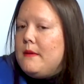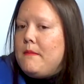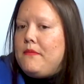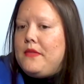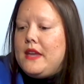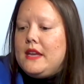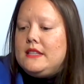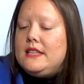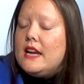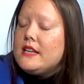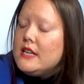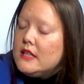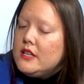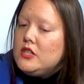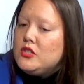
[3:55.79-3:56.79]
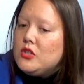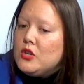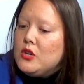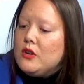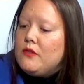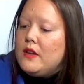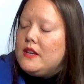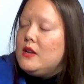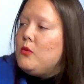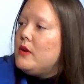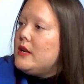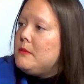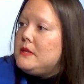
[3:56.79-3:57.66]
They technically serve anyone up